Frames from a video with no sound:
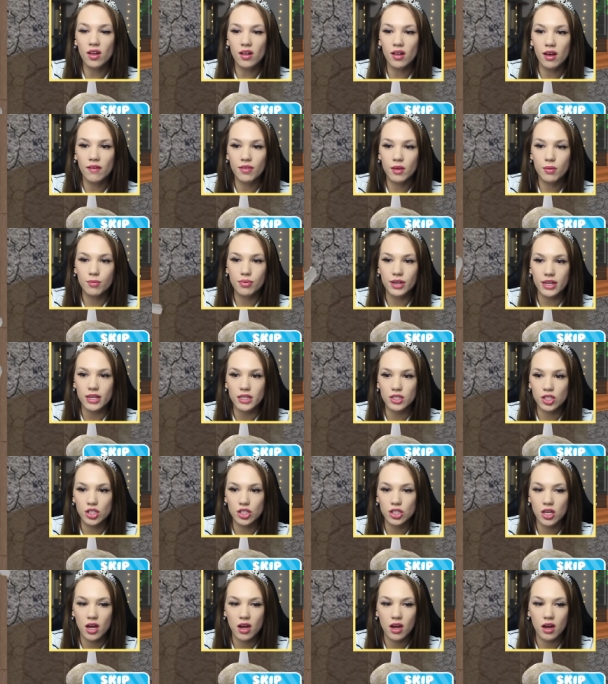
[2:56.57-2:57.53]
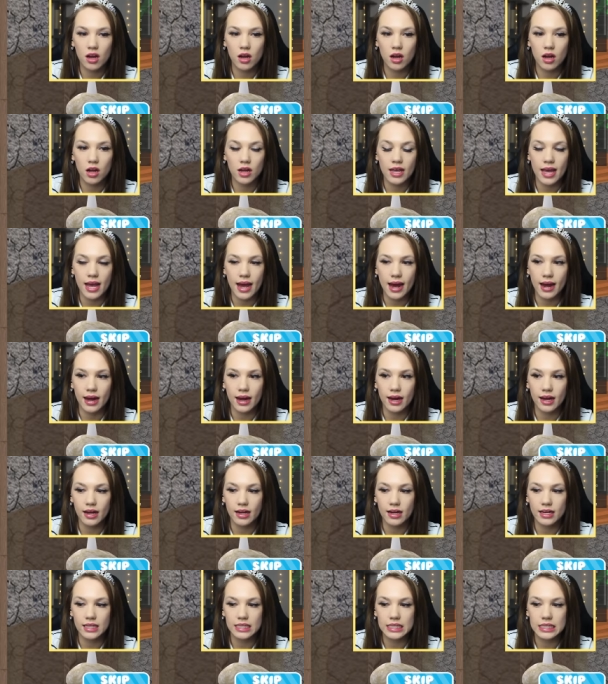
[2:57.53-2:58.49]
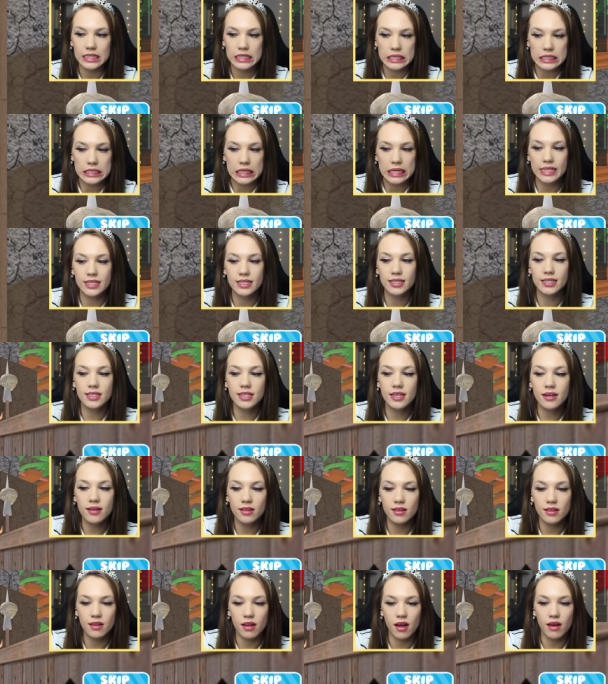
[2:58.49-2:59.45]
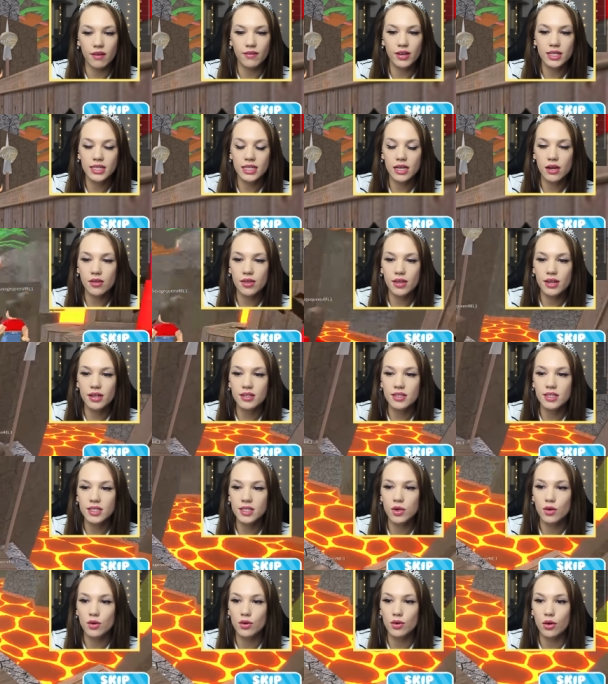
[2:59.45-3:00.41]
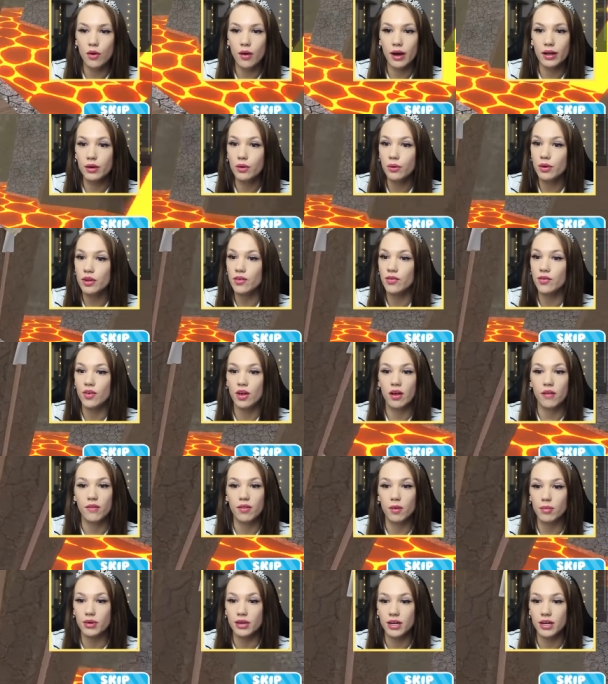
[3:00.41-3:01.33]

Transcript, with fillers: fall off the bridge. Uh, yeah. I see lava down there, so no, I don't want to fall off the